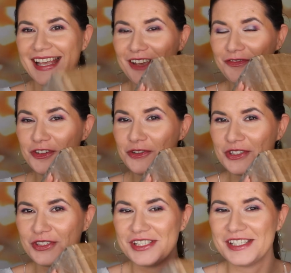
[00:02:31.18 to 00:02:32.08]
if you're
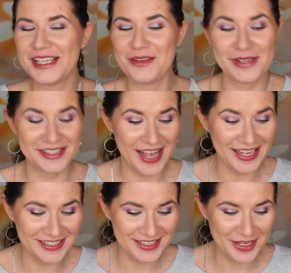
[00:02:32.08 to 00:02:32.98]
interested to see what's
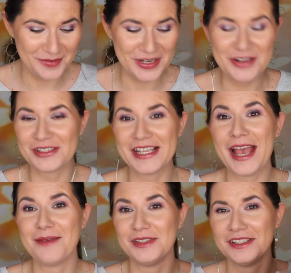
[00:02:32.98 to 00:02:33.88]
hiding here, because I
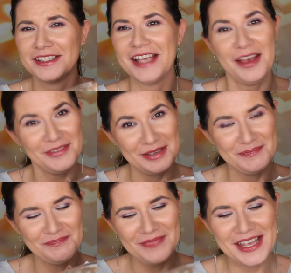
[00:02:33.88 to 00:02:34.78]
am, it's heavy,
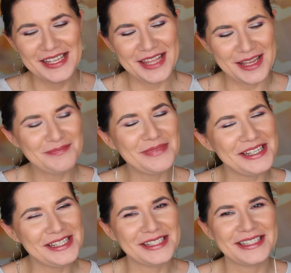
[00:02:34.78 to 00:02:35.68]
then
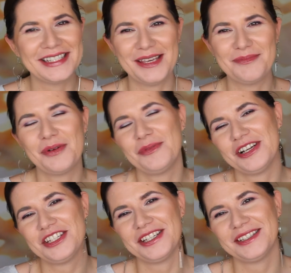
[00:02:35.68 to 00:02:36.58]
please keep on
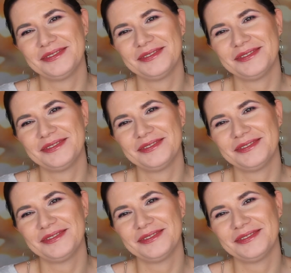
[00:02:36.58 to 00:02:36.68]
watching.